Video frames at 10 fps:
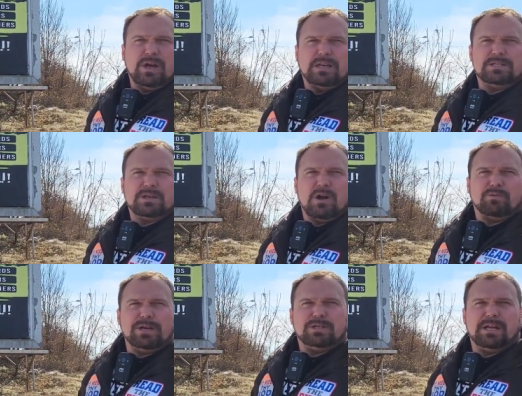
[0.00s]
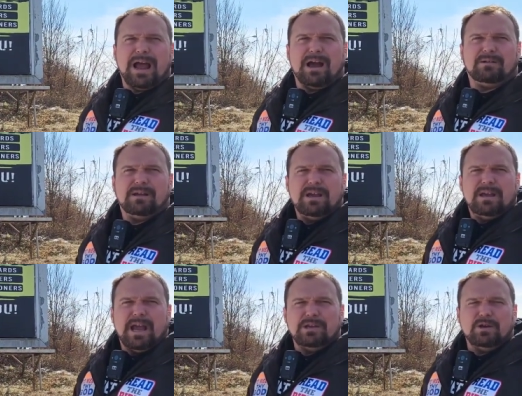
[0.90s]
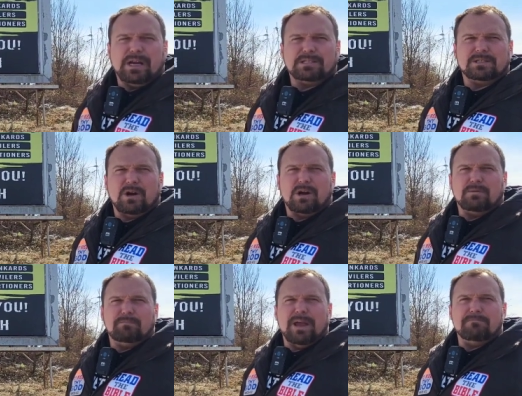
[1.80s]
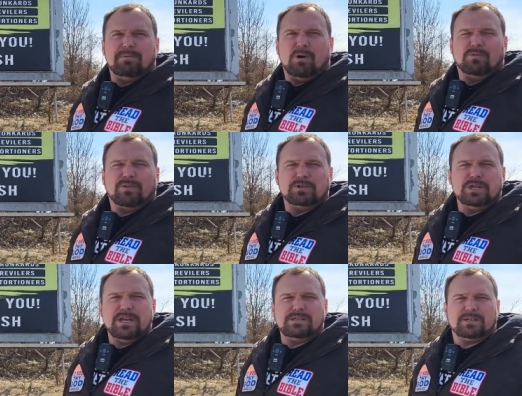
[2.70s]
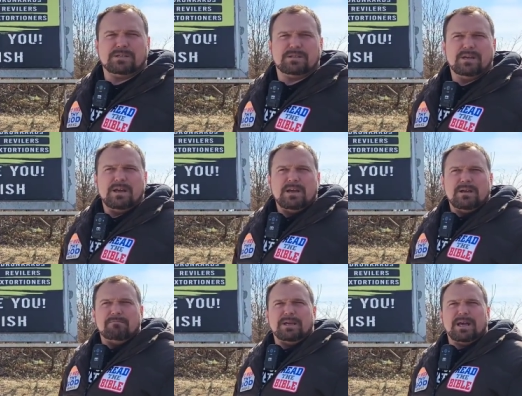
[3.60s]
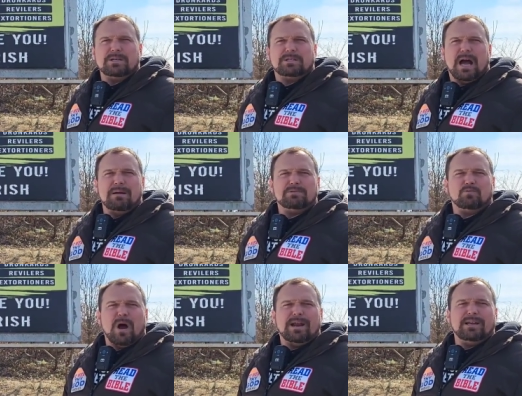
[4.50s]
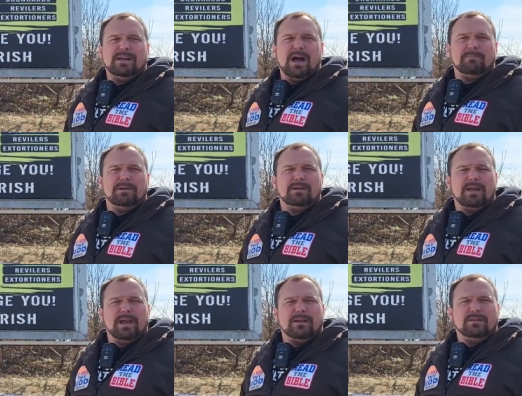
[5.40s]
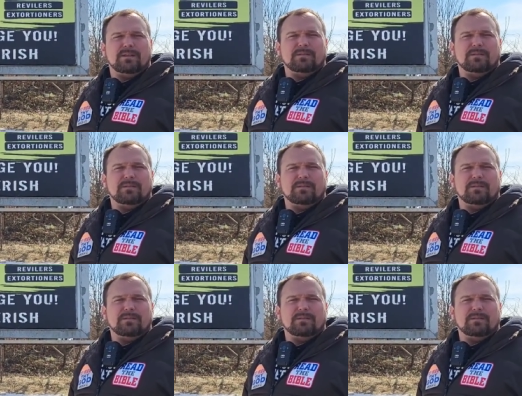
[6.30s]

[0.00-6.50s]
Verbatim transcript: You got to start reaching out, and you got to start being bold for Jesus, because time's winding up, and and